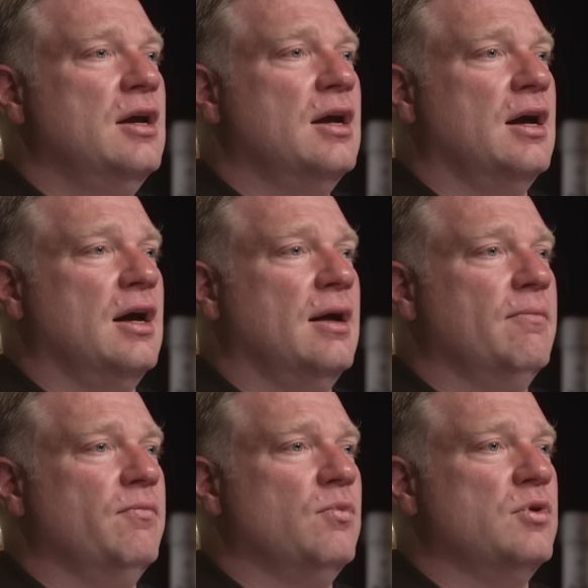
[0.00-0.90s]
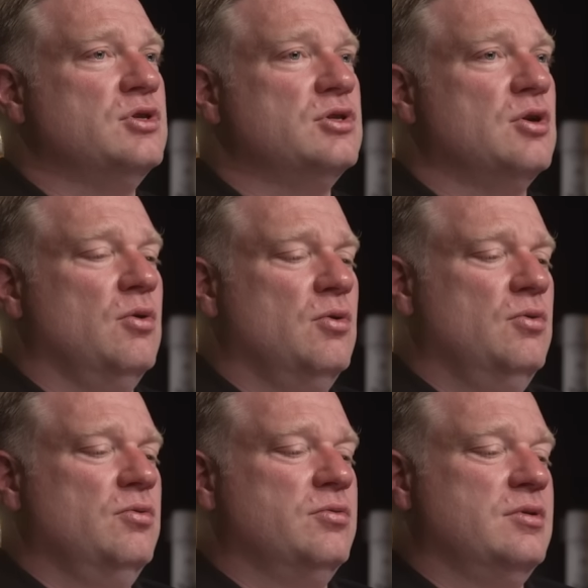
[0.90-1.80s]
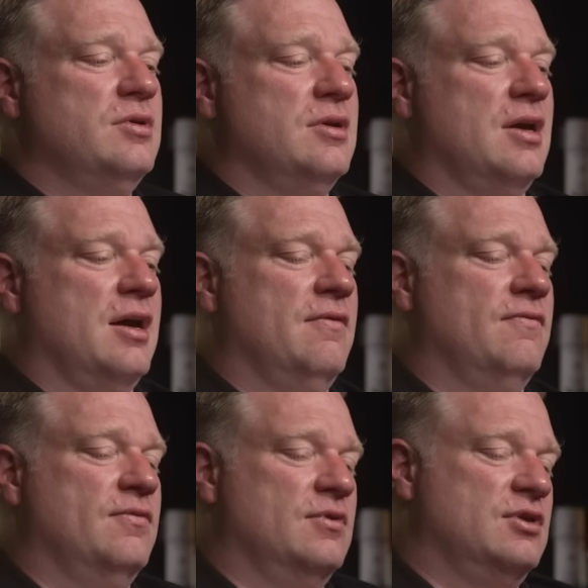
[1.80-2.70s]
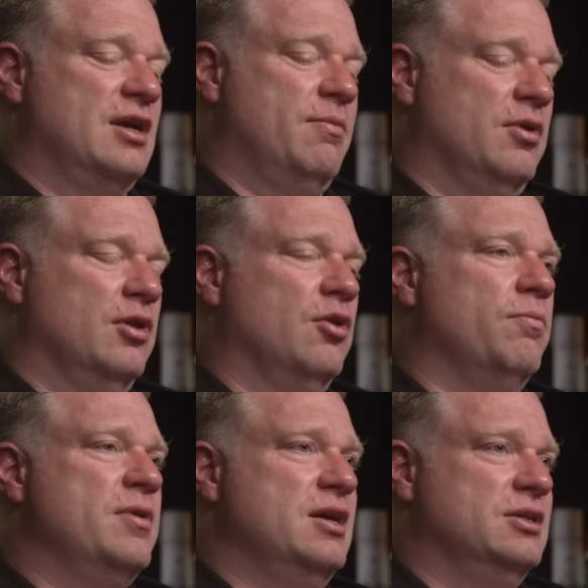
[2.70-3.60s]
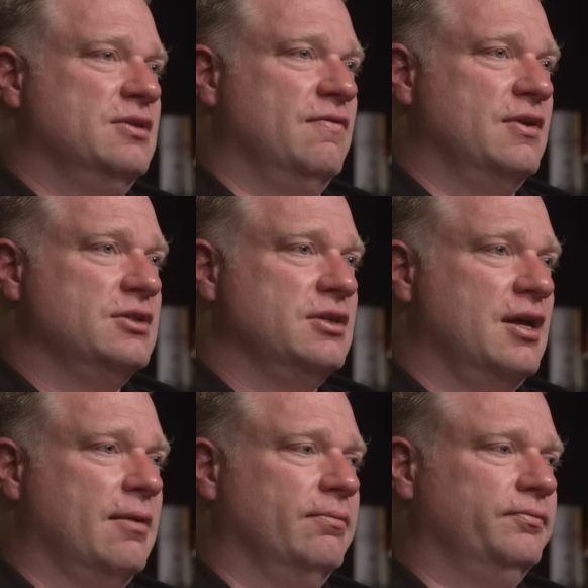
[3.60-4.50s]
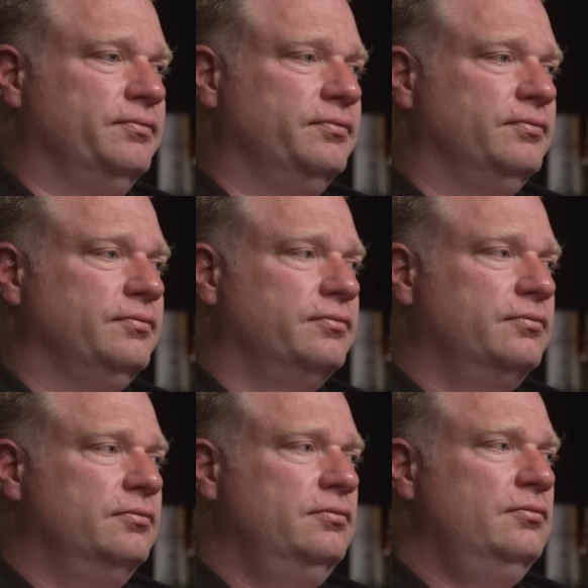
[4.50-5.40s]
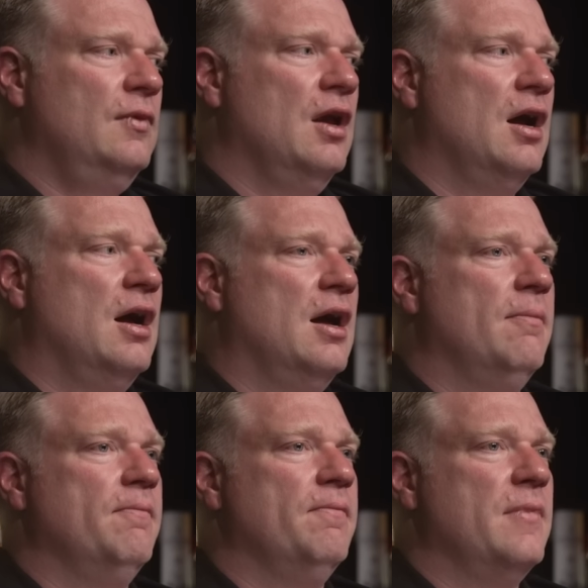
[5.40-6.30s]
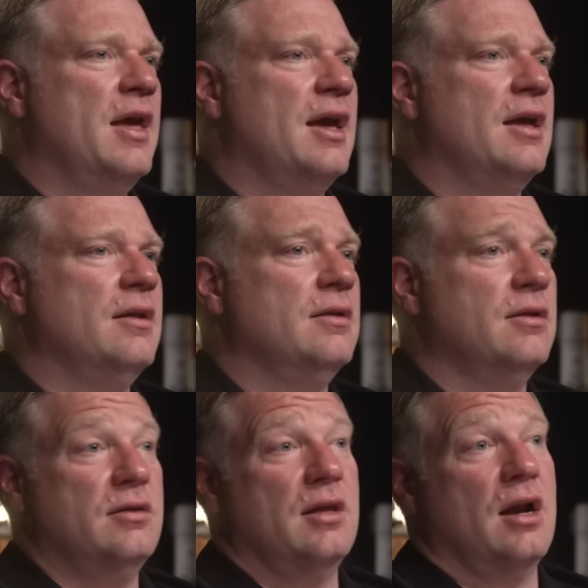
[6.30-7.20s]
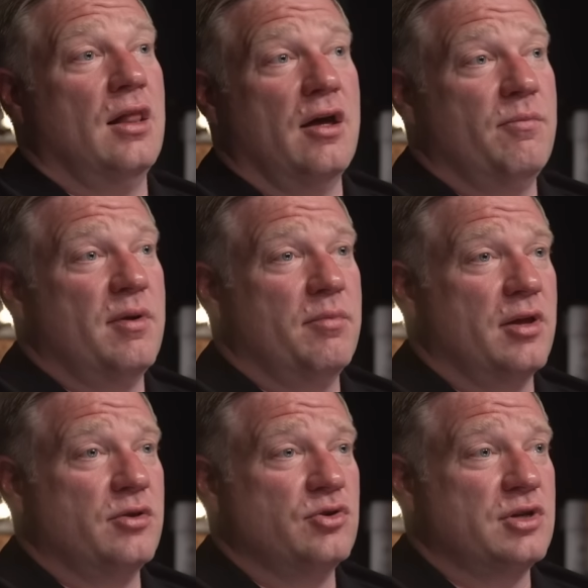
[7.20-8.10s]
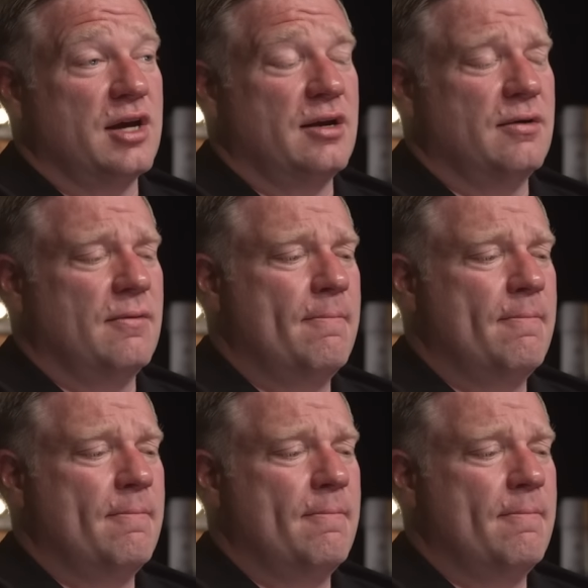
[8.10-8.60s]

um, which is a whole kind of separate little piece of this thing. Um, and not a lot of people understand.